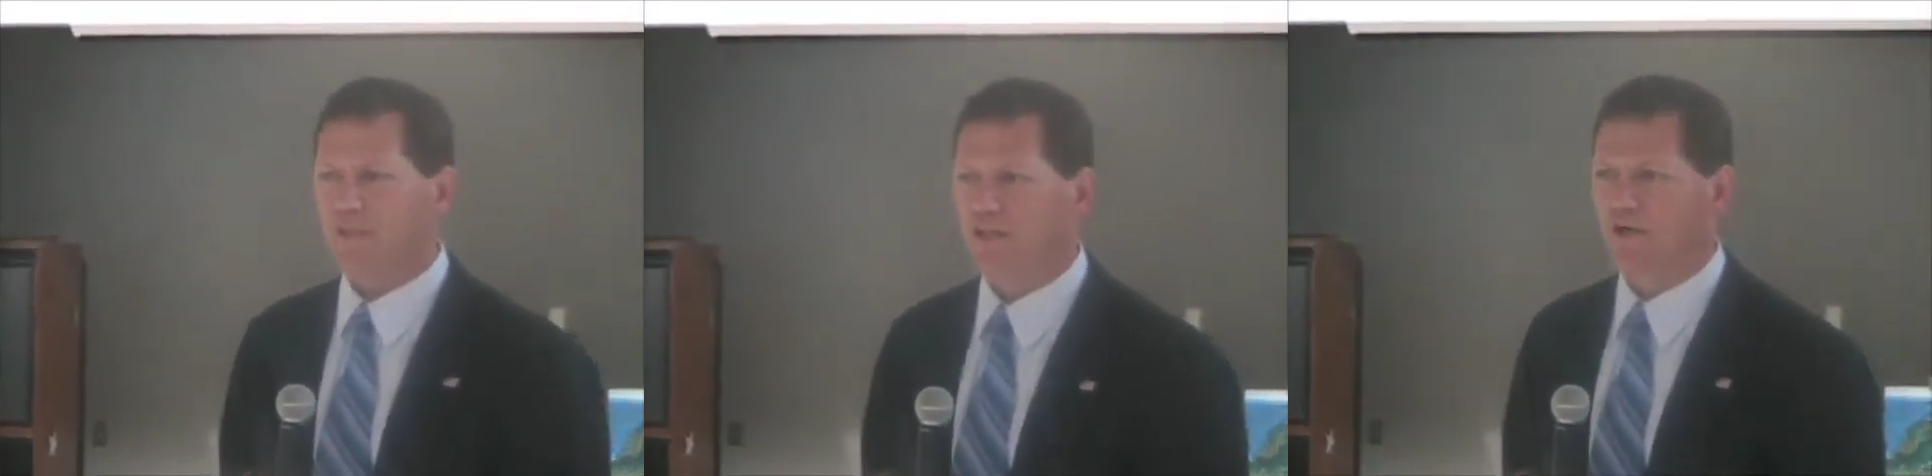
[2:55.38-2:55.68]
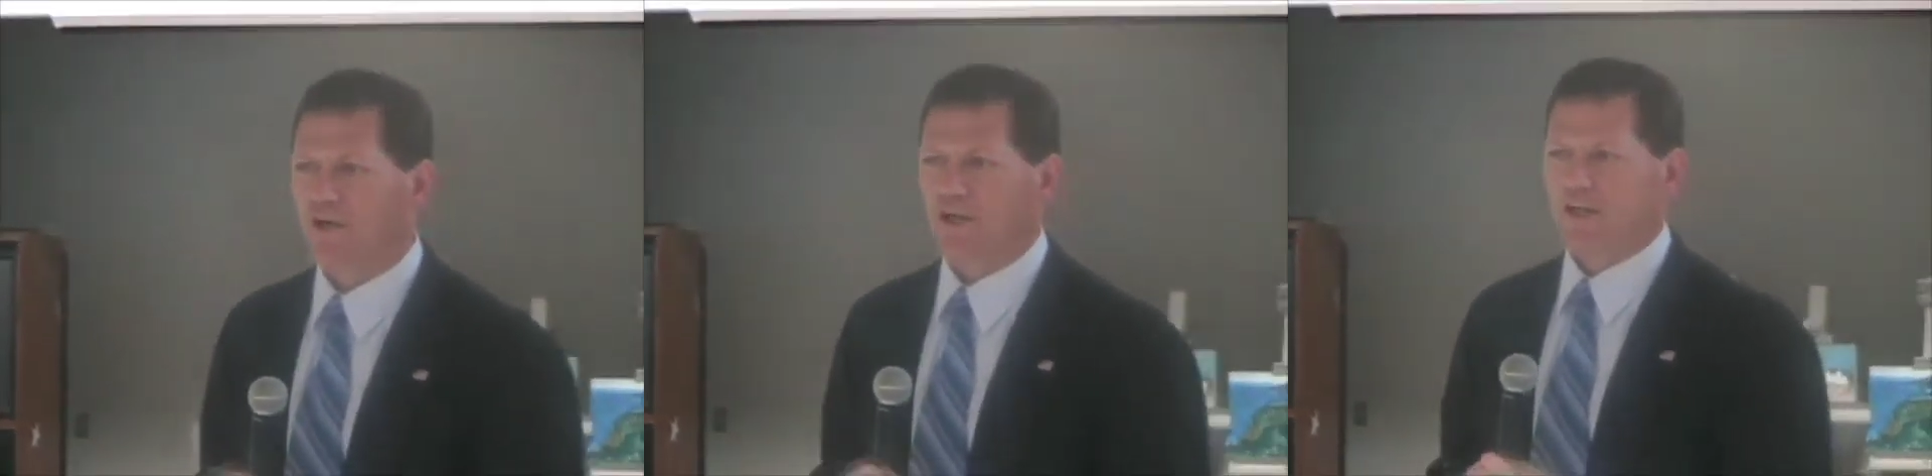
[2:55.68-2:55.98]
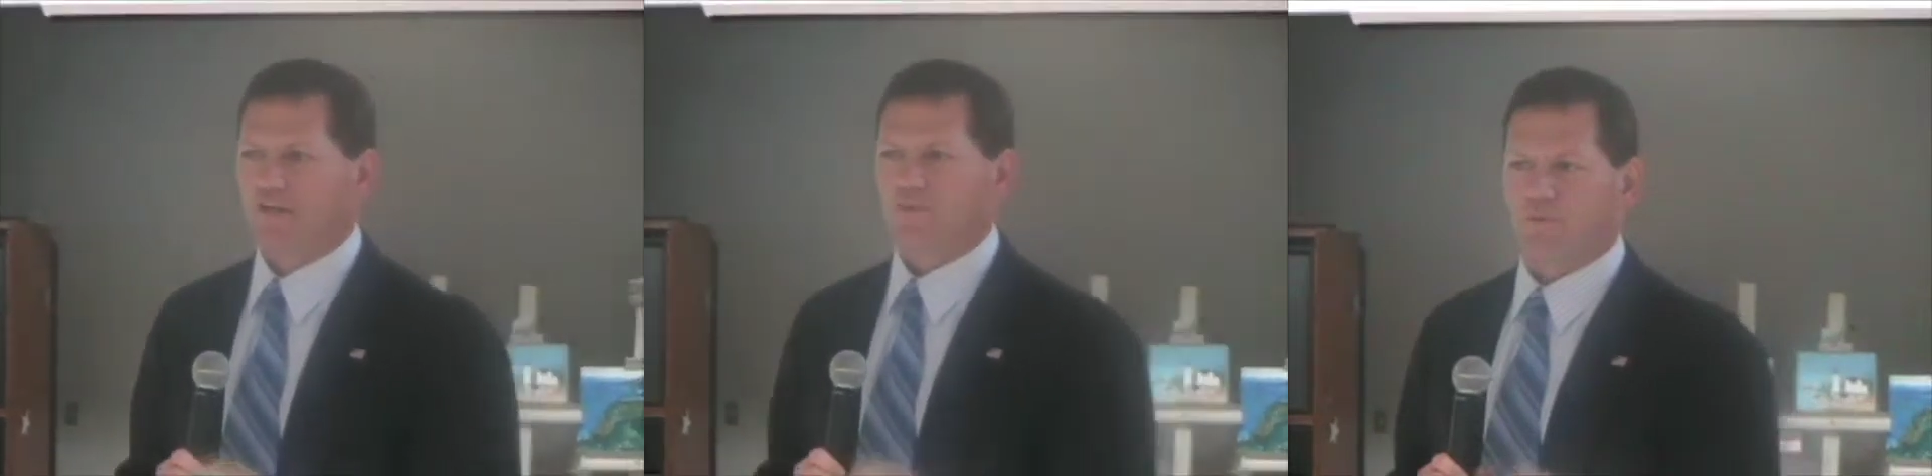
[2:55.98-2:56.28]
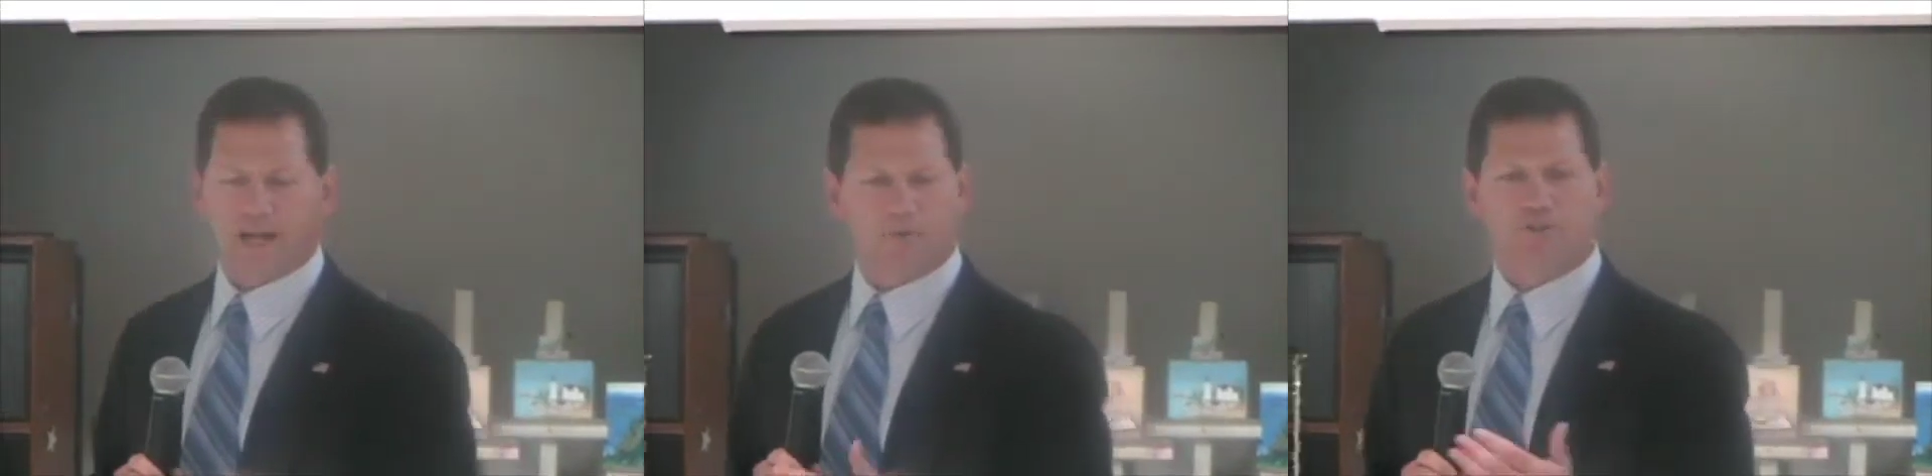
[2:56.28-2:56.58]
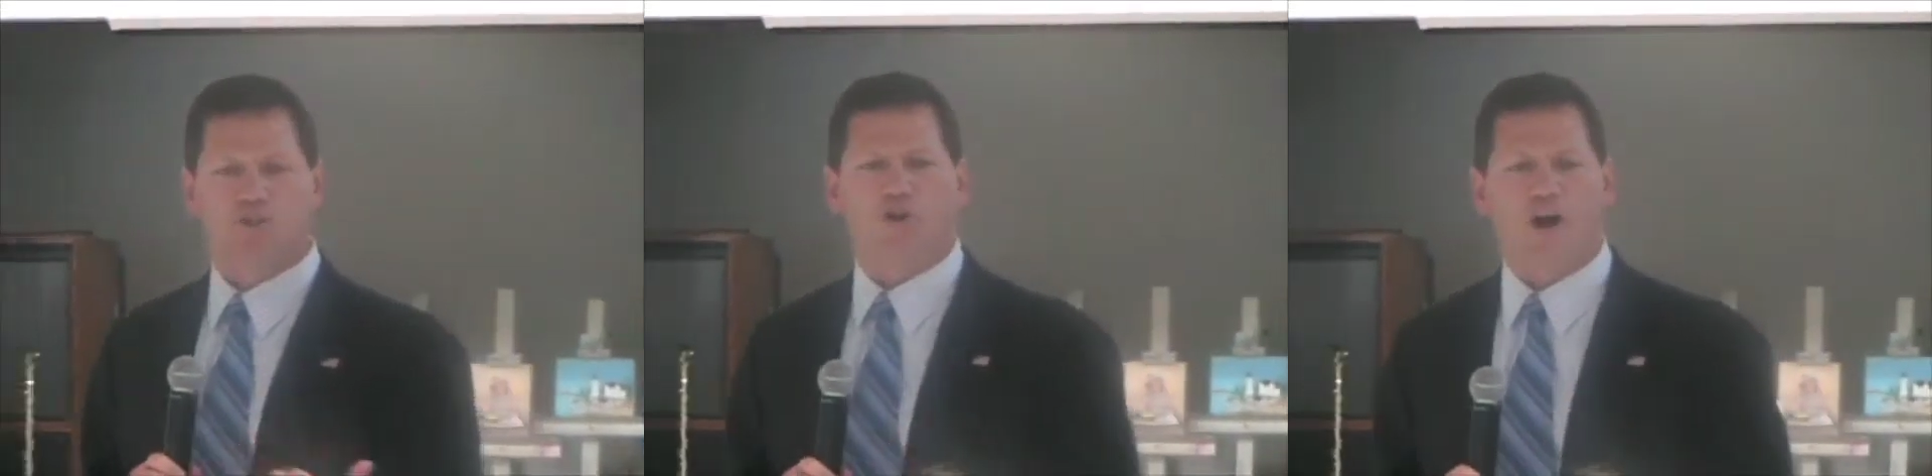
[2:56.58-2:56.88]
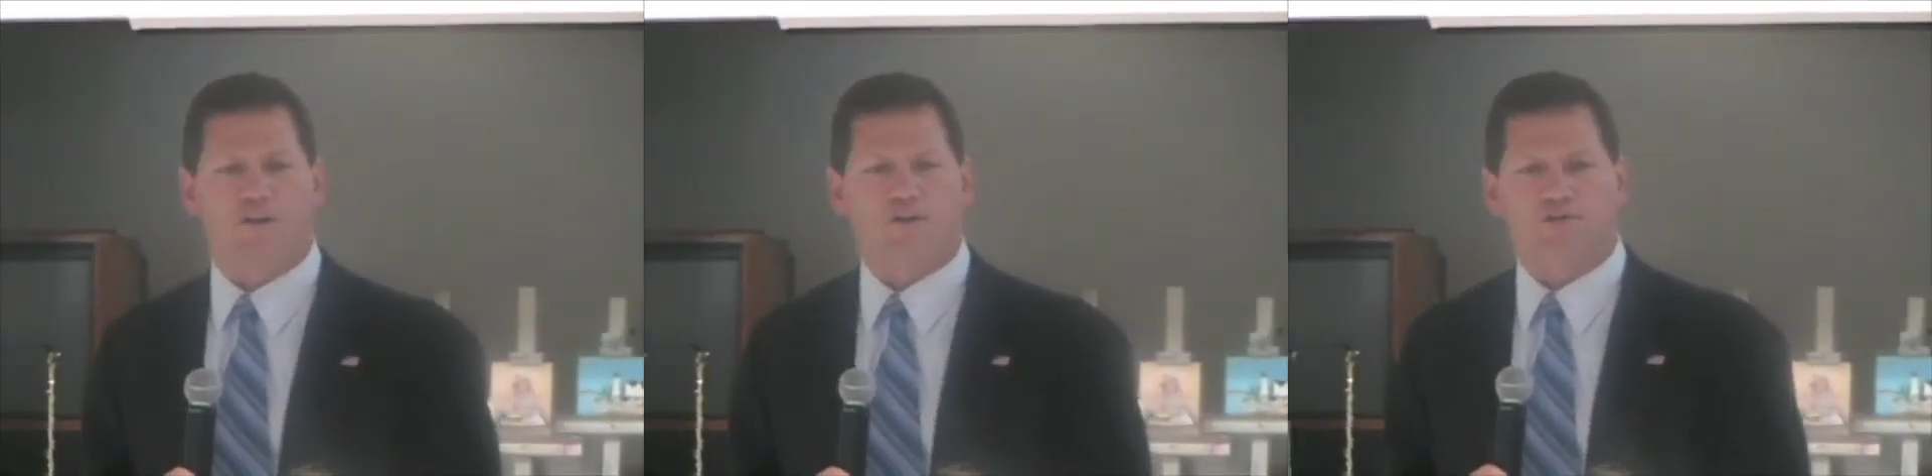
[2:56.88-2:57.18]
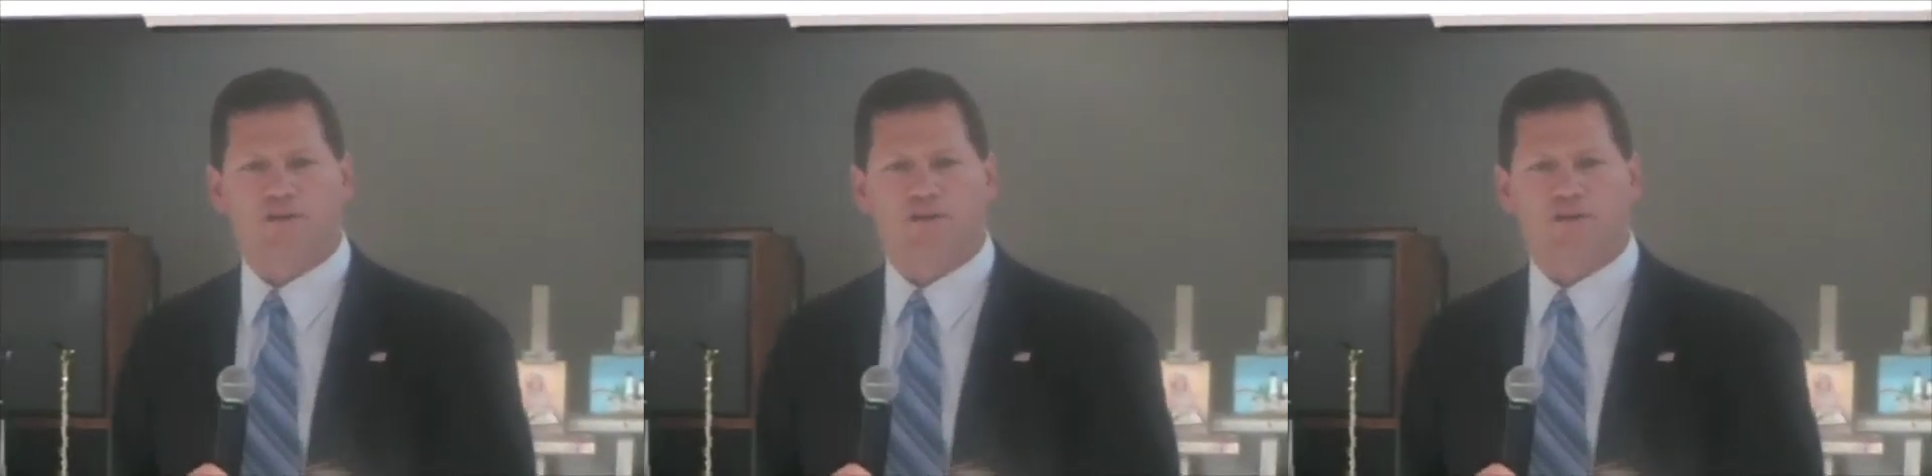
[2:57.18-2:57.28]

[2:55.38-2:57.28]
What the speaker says: You know, when I was in college,